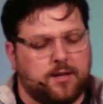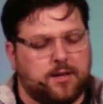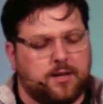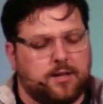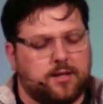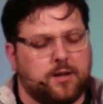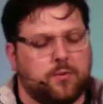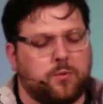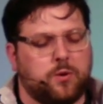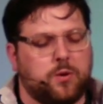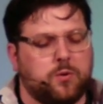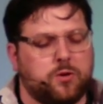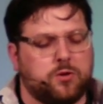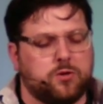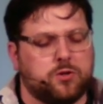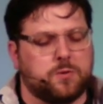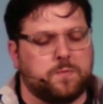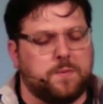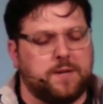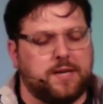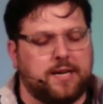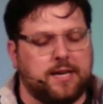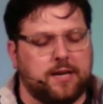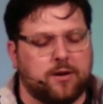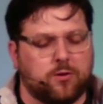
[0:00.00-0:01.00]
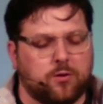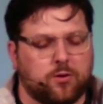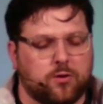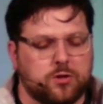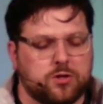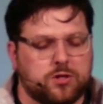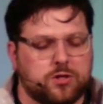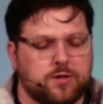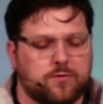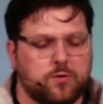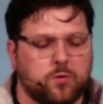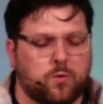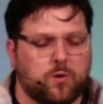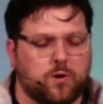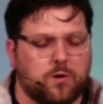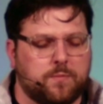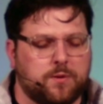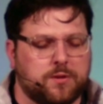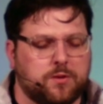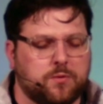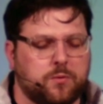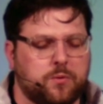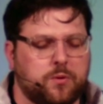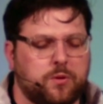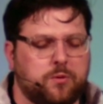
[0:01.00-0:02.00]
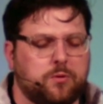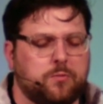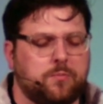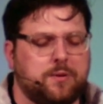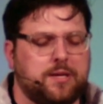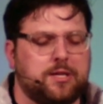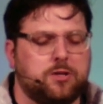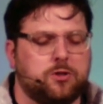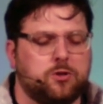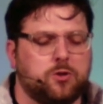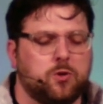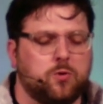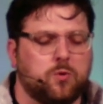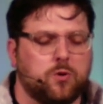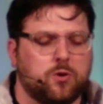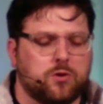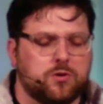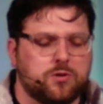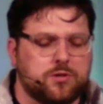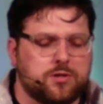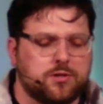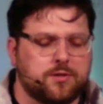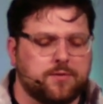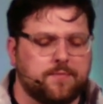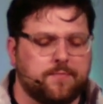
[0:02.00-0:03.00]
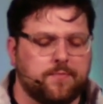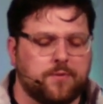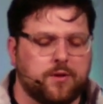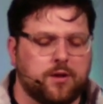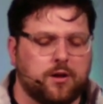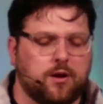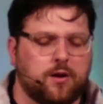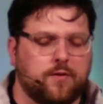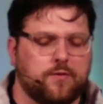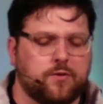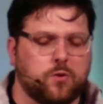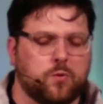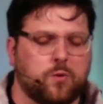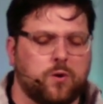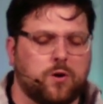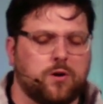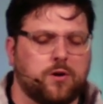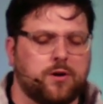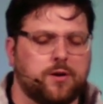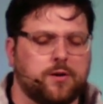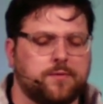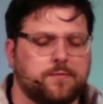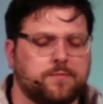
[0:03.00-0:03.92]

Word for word: that we wouldn't just be hearers of the word, but that we would be doers of the word.